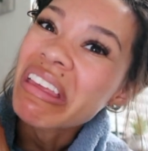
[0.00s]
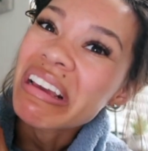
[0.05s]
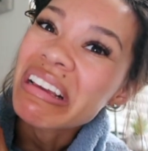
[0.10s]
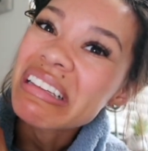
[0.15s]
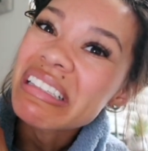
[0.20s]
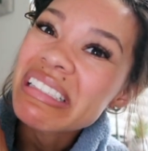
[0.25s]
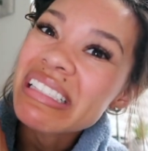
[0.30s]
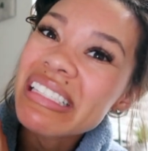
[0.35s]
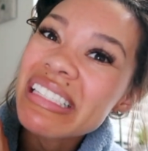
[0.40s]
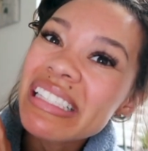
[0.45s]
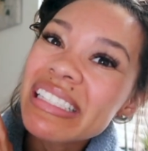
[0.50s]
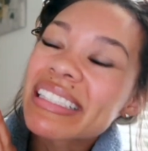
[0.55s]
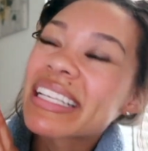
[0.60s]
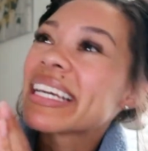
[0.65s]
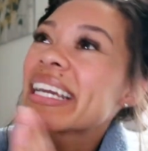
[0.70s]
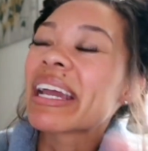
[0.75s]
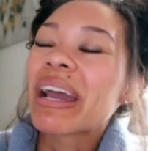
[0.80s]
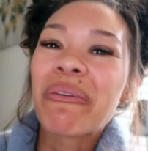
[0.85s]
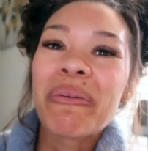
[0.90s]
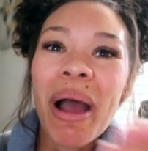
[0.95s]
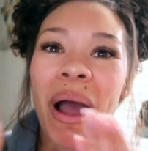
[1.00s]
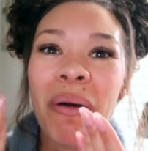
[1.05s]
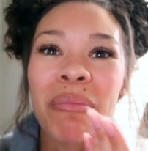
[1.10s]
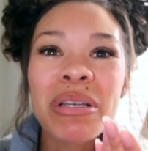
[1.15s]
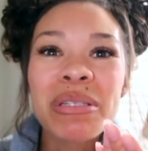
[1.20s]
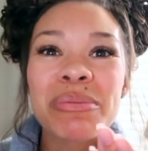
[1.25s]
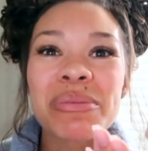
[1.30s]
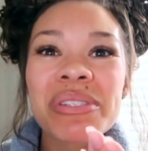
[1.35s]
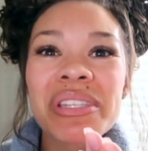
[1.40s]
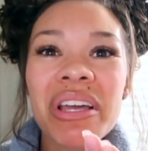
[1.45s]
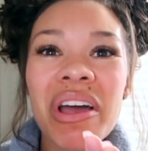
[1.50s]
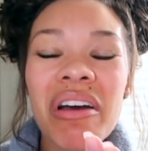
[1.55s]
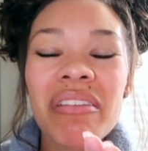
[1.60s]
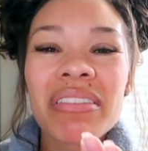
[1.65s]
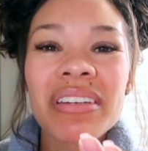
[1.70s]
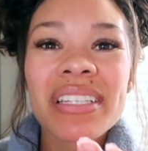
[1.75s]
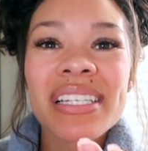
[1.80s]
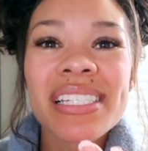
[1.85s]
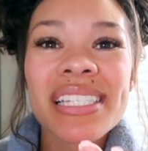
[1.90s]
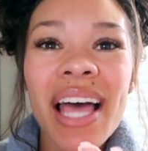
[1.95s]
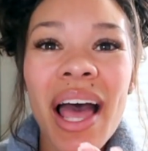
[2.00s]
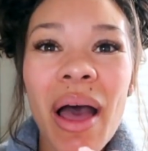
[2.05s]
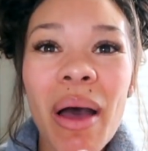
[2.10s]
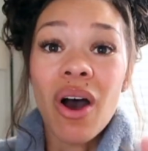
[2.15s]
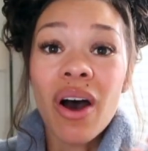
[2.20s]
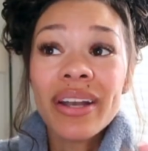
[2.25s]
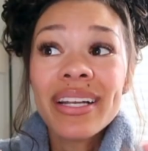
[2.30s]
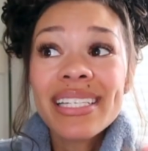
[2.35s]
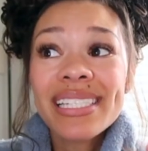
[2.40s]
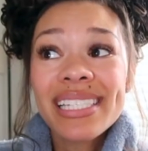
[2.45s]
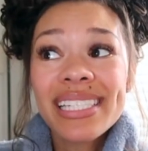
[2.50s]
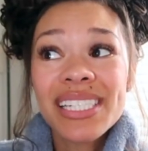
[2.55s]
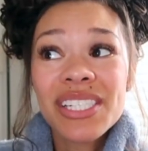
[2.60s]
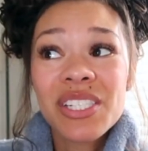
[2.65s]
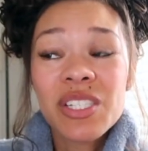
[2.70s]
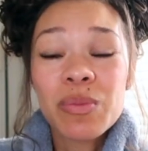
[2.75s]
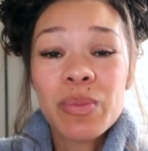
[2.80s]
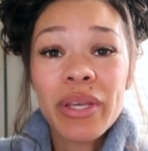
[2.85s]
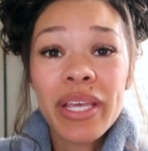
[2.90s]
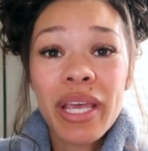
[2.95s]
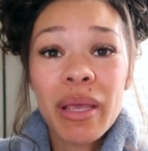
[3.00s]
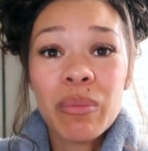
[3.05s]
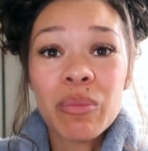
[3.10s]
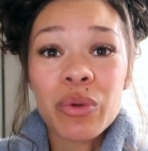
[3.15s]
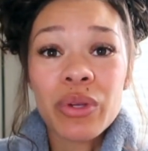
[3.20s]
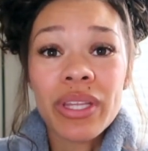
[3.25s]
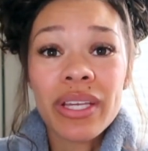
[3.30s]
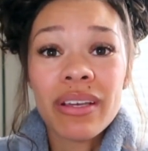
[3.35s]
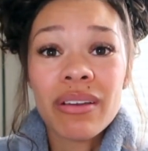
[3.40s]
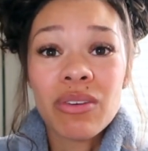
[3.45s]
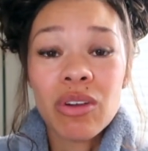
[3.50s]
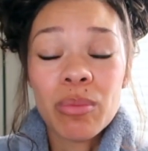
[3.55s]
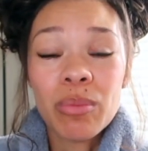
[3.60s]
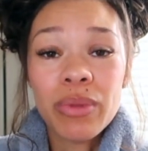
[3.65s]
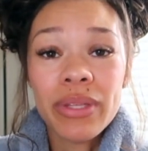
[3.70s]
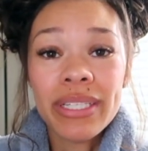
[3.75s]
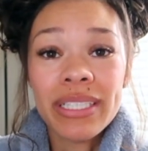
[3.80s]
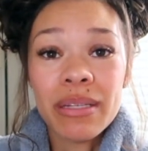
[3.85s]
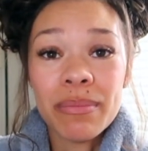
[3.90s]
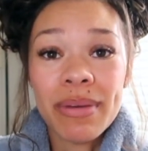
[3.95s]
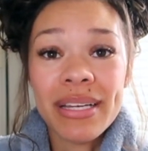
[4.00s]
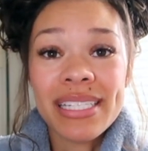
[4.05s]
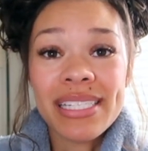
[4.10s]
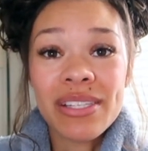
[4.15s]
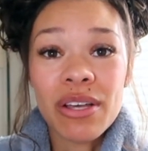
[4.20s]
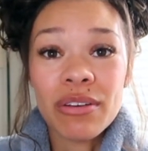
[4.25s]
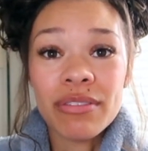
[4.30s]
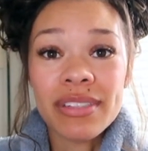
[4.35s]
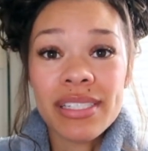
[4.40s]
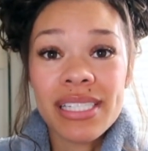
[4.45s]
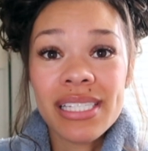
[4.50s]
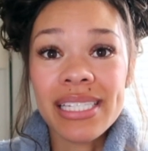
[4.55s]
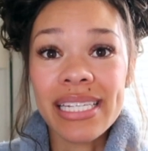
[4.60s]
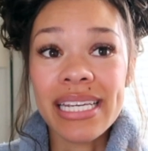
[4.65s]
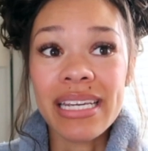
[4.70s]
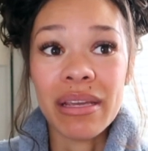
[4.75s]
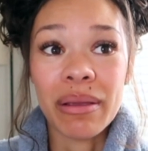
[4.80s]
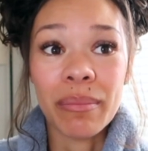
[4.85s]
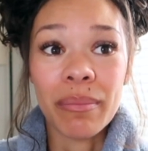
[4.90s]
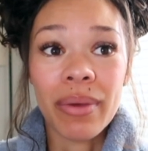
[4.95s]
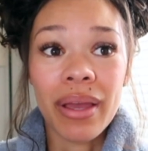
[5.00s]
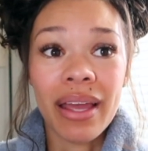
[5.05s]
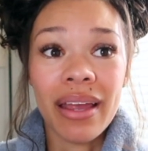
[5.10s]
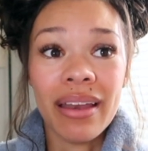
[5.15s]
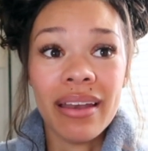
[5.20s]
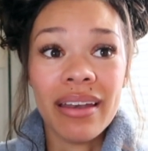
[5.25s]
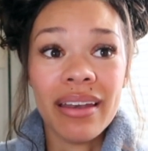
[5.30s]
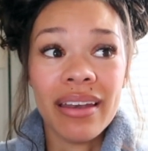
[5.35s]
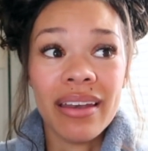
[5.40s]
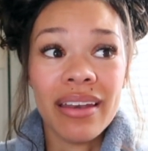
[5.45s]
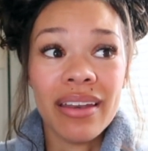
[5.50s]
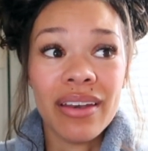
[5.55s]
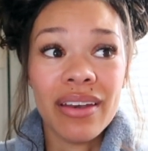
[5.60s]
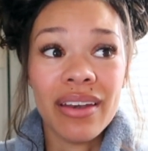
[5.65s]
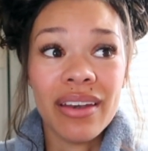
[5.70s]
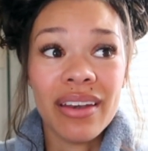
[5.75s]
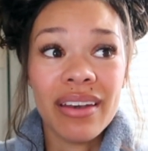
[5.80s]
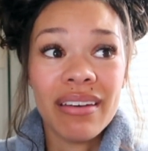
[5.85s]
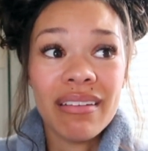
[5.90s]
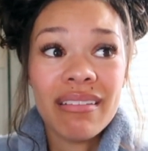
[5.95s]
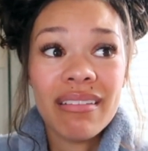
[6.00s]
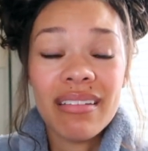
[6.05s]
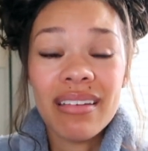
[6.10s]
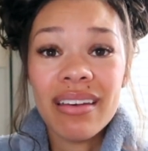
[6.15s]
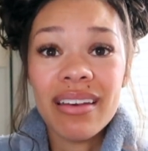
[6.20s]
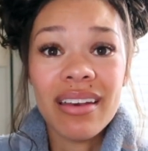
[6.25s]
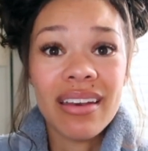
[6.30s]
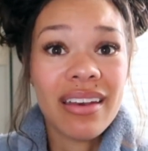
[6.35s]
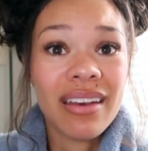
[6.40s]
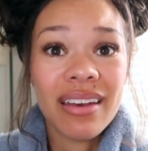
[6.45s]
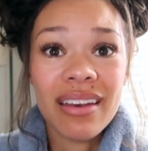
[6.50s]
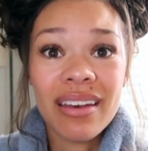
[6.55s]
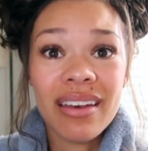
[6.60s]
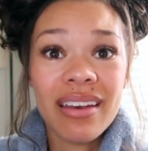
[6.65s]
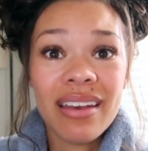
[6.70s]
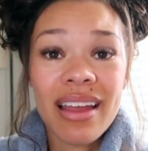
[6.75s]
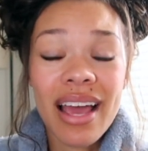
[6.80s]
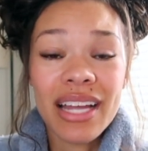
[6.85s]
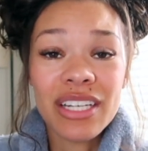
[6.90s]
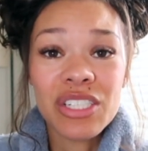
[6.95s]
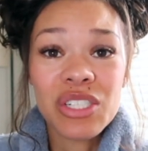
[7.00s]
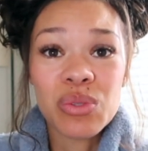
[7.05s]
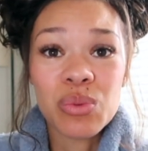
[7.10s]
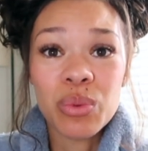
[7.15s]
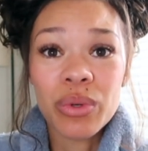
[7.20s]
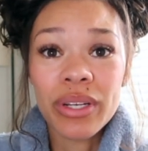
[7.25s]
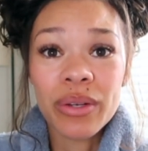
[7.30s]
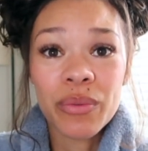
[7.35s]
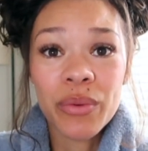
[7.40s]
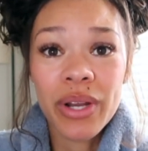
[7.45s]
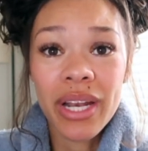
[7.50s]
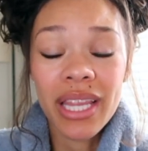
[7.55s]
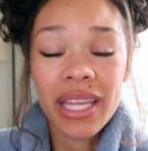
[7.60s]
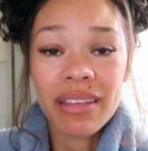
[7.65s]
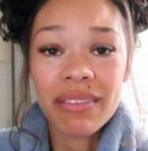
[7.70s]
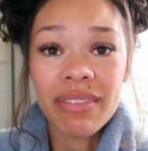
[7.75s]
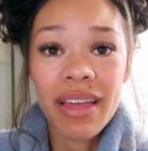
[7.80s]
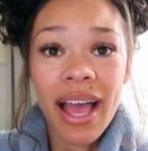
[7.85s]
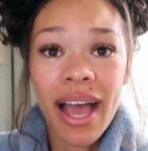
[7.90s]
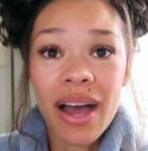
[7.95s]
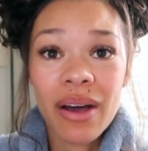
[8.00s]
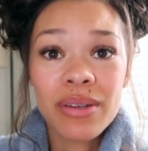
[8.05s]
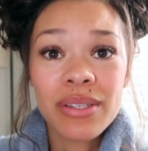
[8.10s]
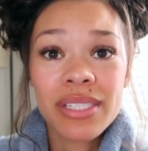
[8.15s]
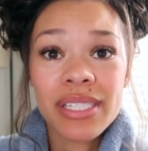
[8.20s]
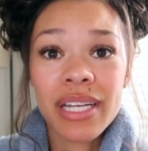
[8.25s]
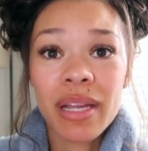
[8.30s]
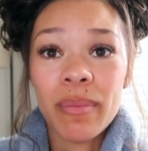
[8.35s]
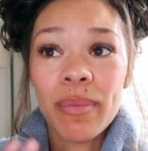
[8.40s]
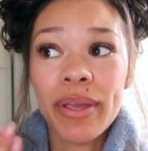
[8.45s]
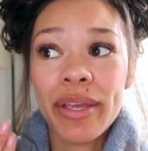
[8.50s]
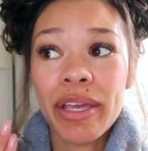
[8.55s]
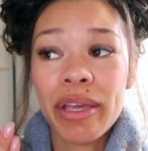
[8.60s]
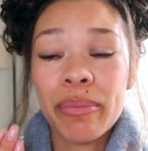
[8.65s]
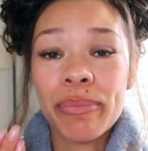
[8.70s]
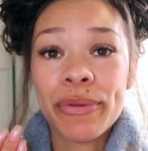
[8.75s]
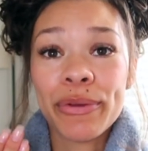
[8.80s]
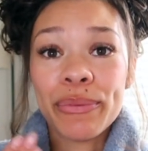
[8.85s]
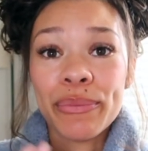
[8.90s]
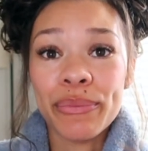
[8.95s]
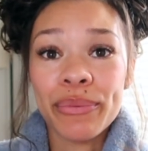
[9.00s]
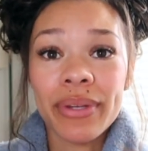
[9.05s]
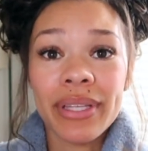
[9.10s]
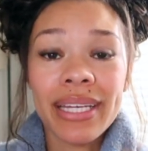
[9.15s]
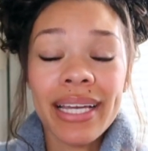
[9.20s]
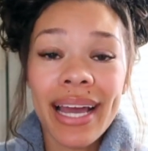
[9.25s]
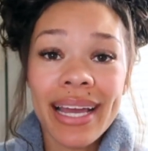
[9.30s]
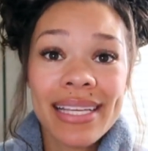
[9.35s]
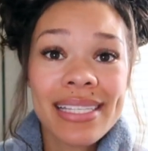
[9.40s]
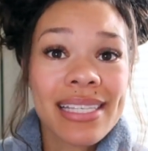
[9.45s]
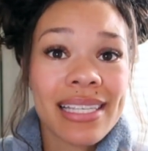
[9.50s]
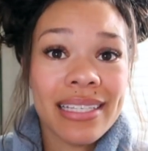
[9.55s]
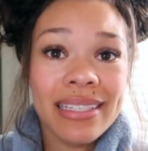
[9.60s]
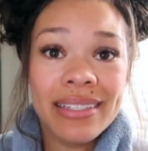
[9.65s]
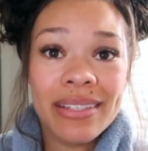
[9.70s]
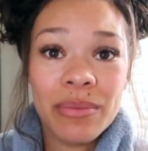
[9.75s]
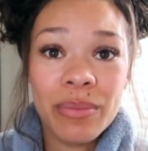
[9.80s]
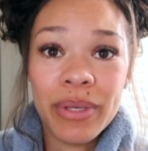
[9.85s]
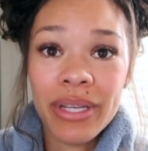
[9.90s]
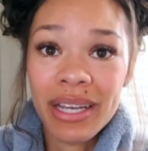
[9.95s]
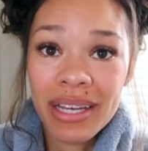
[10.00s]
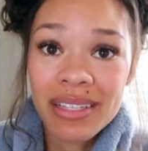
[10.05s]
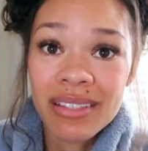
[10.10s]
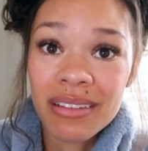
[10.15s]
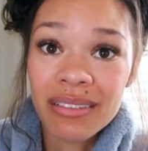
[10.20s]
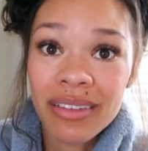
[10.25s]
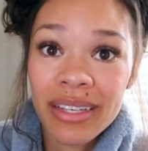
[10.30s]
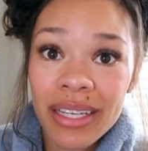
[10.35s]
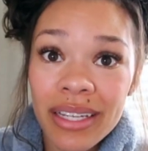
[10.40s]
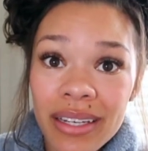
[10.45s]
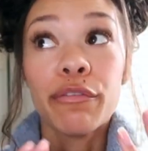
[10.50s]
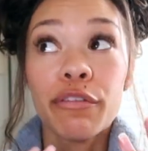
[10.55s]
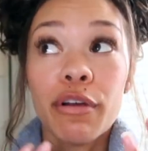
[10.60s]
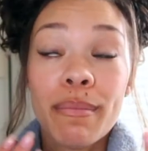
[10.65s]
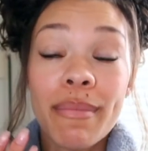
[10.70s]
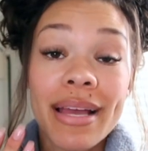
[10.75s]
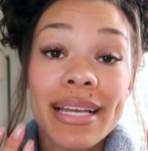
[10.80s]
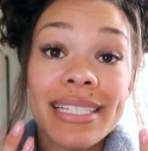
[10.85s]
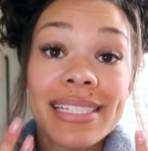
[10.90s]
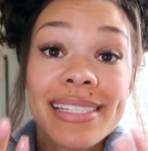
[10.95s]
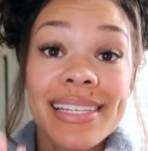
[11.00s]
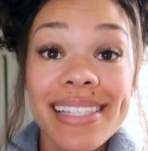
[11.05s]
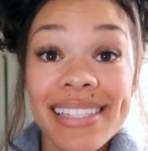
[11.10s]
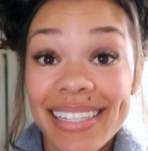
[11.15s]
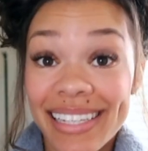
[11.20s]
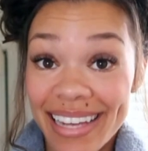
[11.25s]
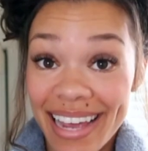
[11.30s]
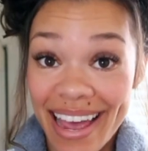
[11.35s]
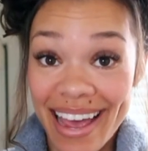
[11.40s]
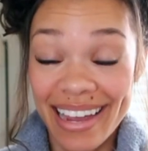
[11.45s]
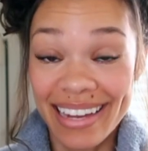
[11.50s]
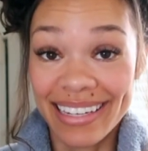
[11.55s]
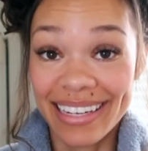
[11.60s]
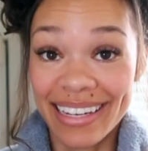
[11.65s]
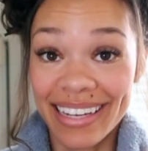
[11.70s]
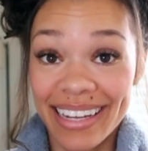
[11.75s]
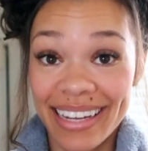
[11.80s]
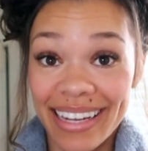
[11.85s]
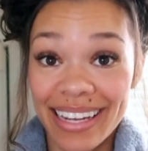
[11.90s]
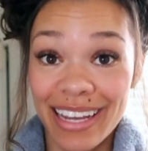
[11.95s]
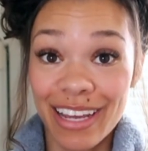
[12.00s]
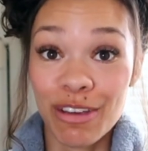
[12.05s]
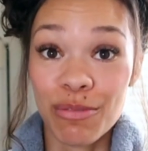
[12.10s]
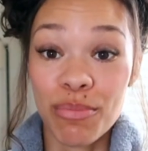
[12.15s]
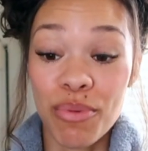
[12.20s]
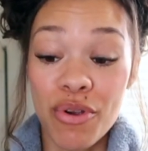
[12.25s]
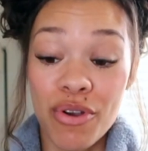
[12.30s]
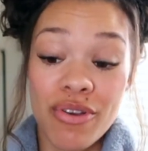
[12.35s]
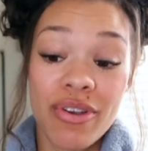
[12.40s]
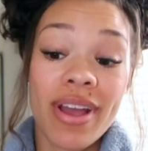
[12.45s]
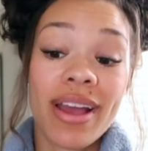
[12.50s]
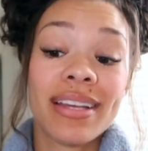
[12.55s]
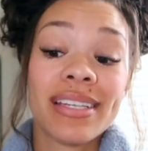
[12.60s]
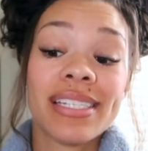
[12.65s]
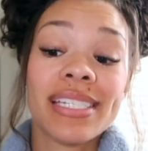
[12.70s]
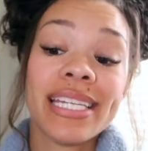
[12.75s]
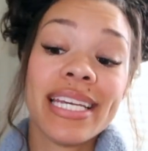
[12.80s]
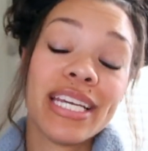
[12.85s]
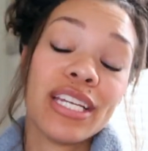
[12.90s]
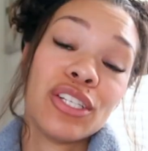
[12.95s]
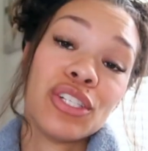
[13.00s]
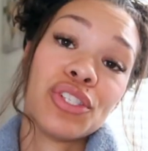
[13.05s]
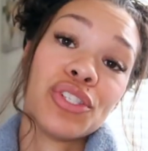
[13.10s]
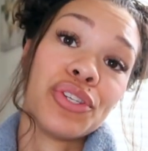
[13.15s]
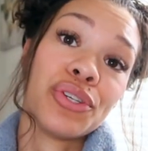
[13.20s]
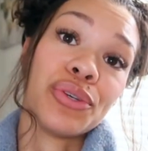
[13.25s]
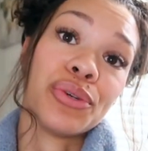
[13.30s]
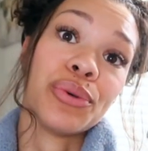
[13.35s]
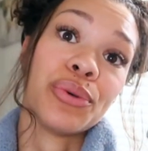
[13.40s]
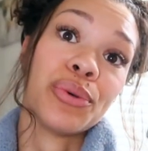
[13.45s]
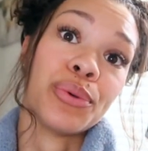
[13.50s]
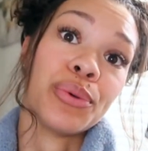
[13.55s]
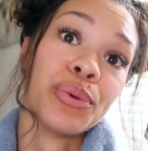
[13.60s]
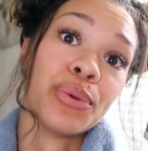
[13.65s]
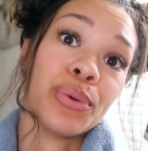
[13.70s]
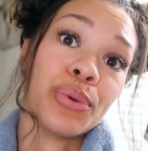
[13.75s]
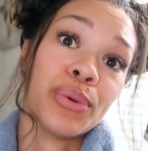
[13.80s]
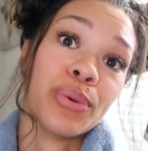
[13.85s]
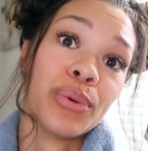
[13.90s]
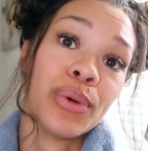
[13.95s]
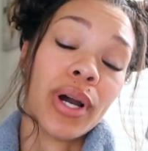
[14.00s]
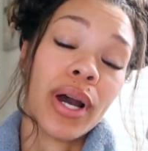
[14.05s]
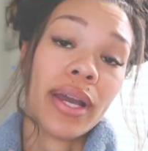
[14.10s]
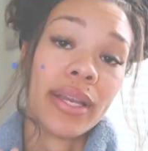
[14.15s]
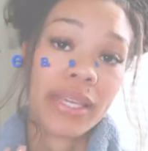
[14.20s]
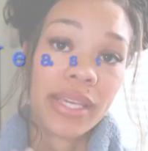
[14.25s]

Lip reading: this? Like, how am I supposed to cover this up? Honestly, just became really crippling to my self-esteem, and I just wouldn't want to leave the house, and I became like really isolated because of it. From my cystic acne, it progressed into a